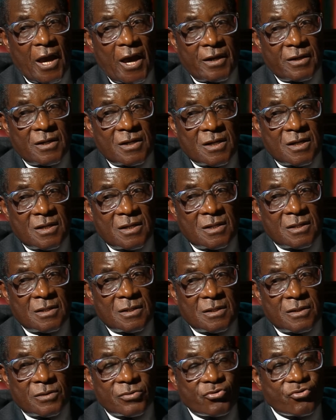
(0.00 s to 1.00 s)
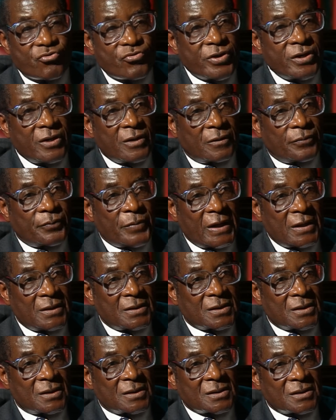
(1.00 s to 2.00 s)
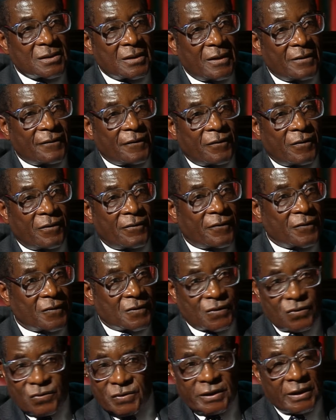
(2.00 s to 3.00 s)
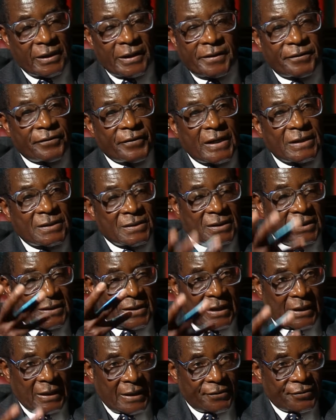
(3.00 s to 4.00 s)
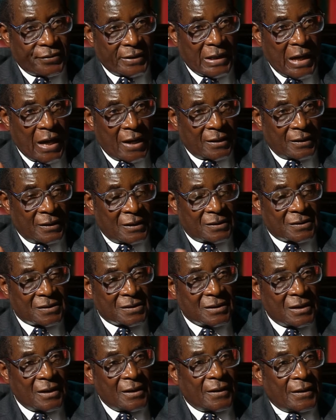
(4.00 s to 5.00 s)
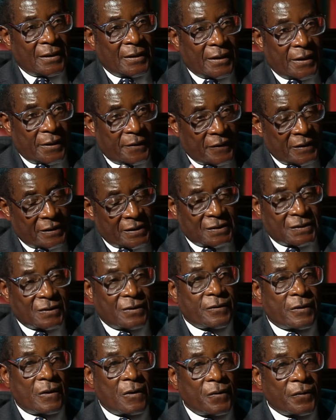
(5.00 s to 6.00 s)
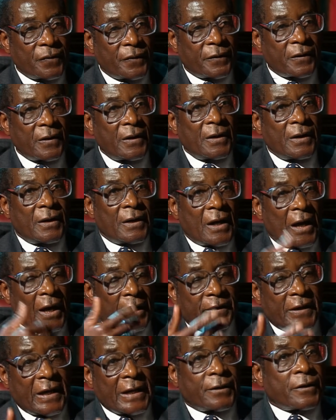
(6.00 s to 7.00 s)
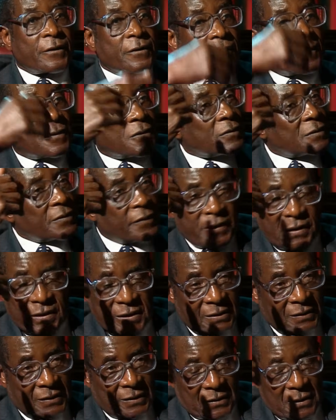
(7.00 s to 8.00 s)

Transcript: any real basis for social unrest in a country like this. There is growth, and that growth is,